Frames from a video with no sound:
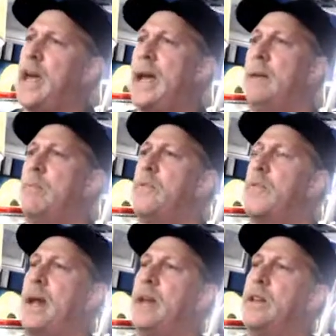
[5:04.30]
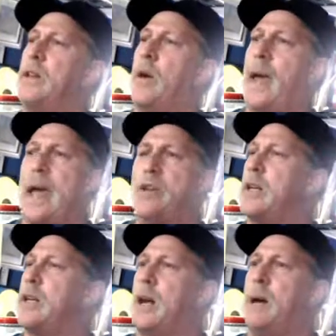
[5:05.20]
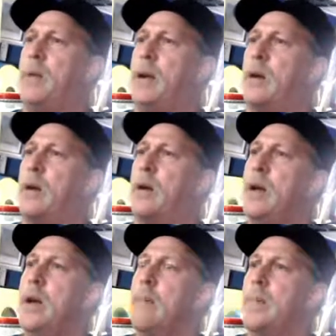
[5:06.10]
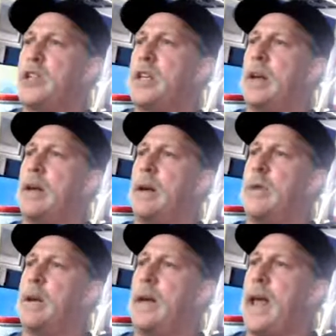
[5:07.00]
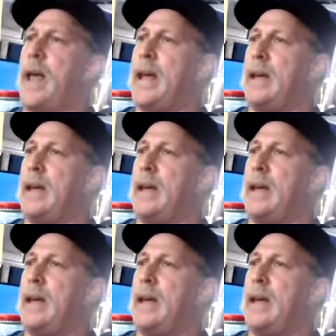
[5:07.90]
them that, hey, you can come here, but you can't come here and hate.